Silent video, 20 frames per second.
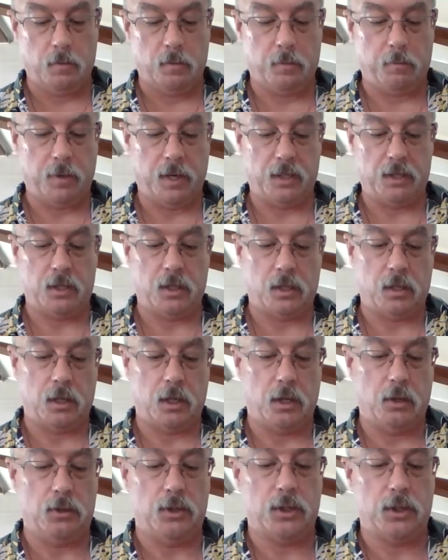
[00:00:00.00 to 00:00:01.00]
But
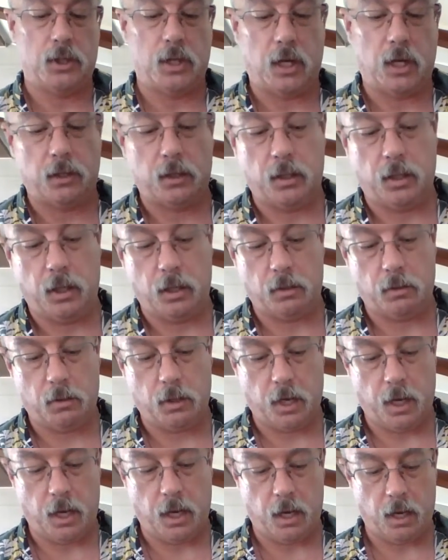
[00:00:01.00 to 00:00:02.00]
basically you just take the
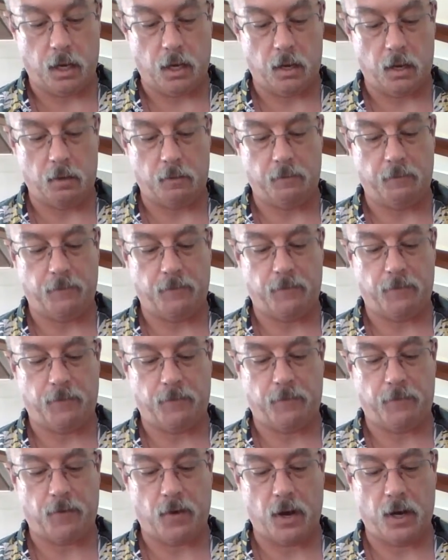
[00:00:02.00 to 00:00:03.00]
needle and
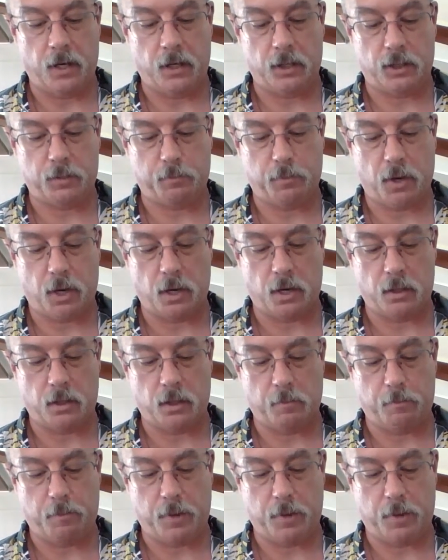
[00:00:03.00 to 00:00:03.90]
find a spot on the